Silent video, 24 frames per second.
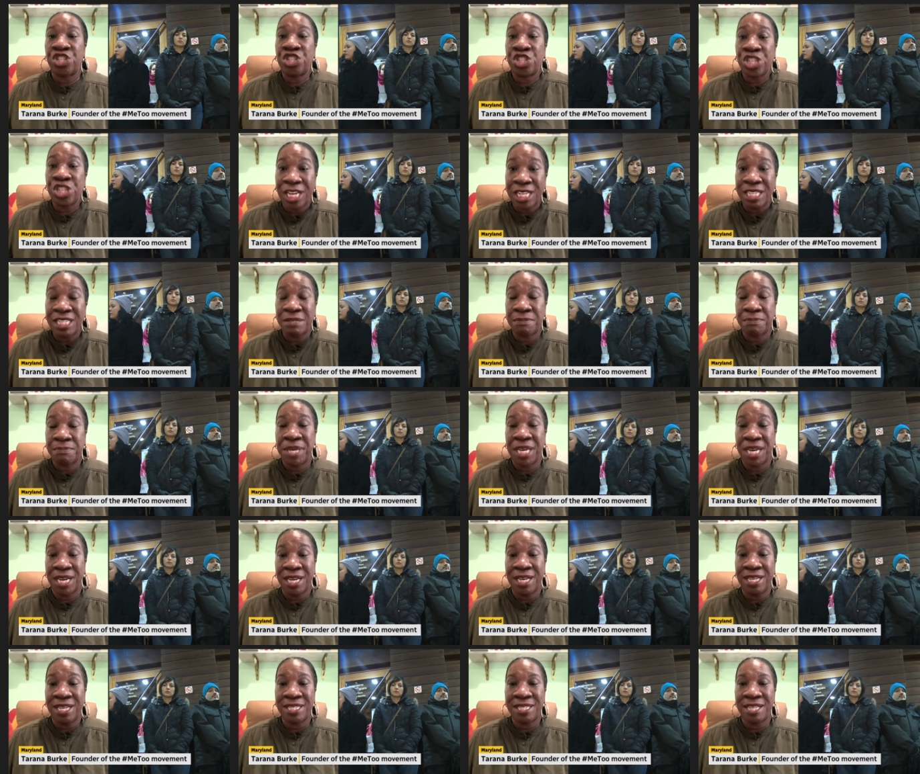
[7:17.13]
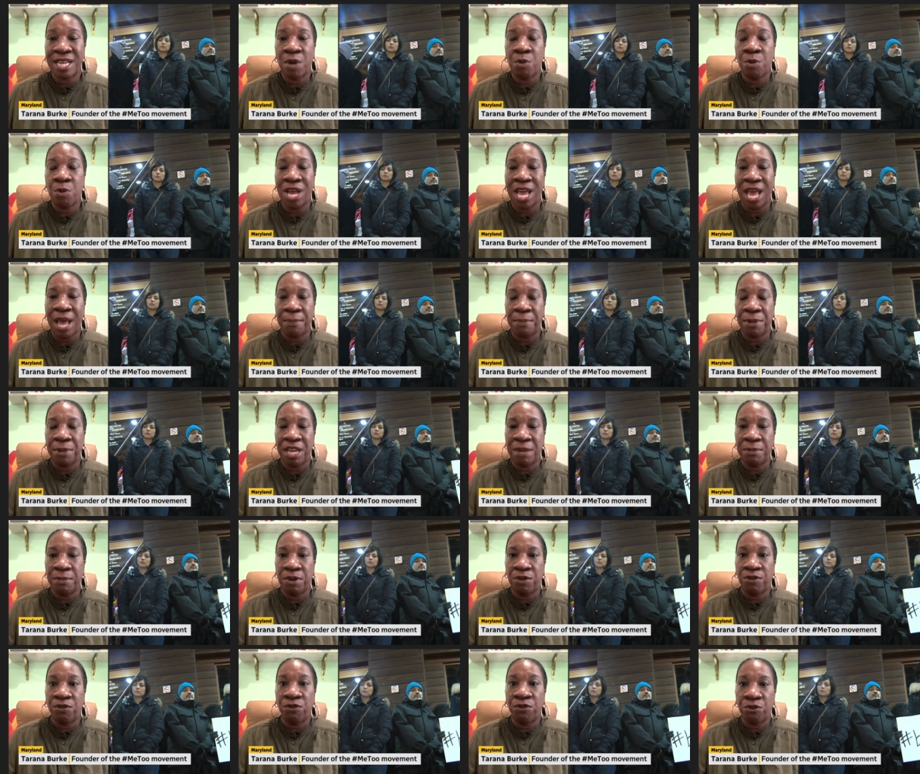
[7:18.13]
just because they were able
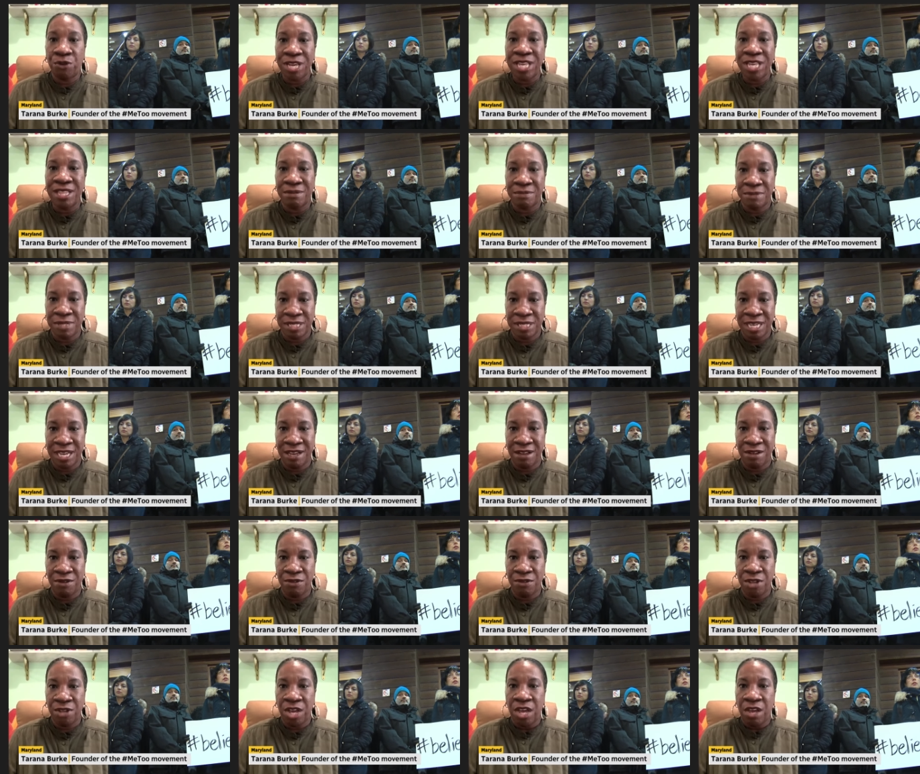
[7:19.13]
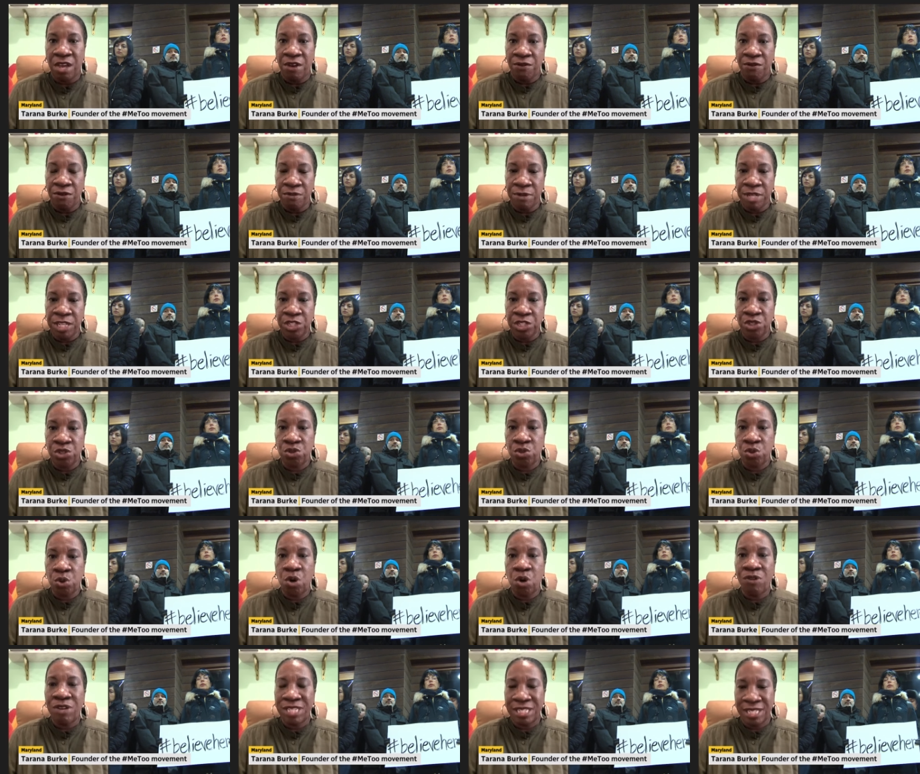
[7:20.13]
to free themselves from these
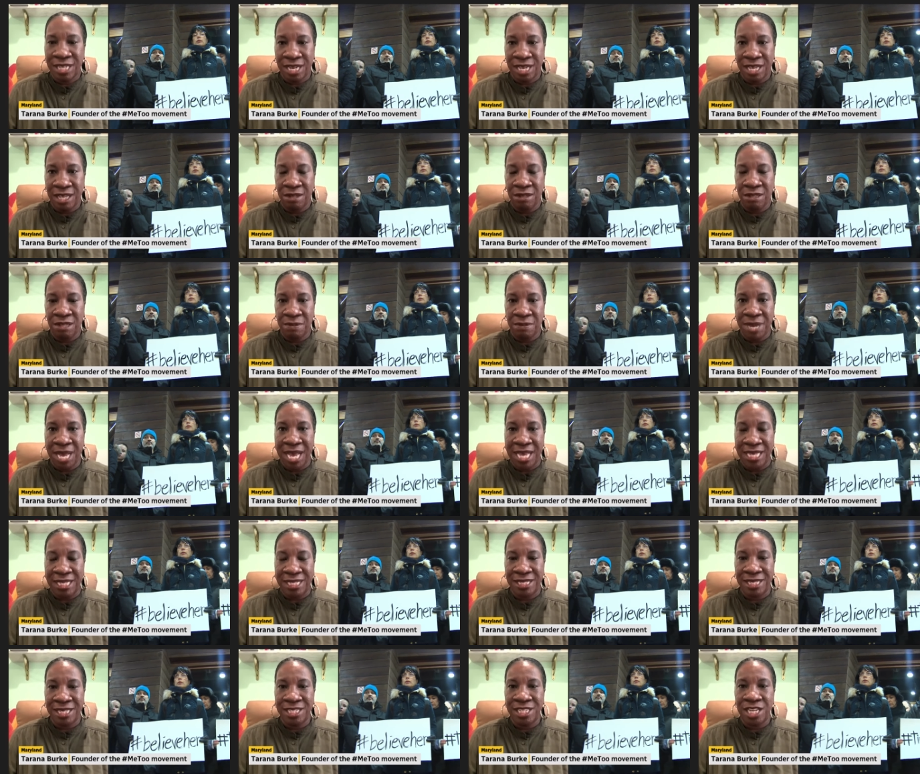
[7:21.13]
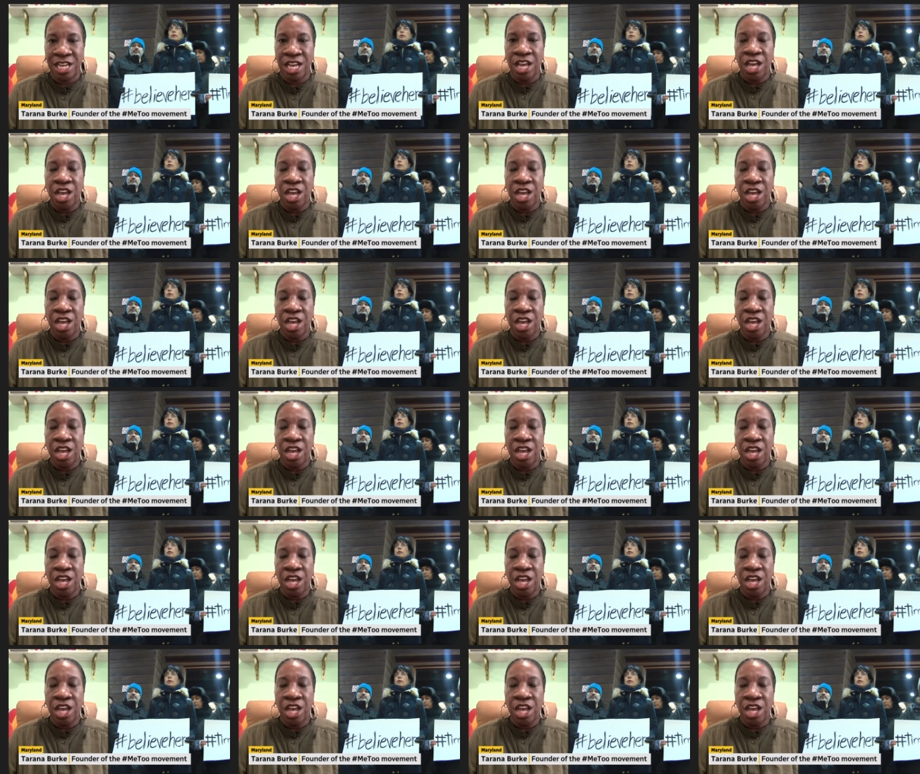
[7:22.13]
stories that held them hostage.